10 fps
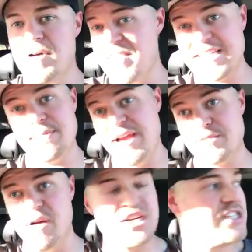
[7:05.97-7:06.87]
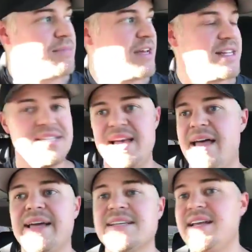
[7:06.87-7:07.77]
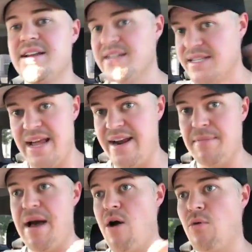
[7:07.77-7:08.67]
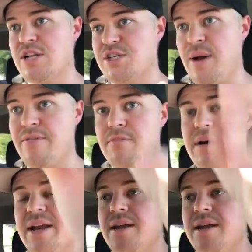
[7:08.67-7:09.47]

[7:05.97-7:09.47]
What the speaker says: that's about as much as I'm gonna say. Like I said, it doesn't add any power whatsoever, but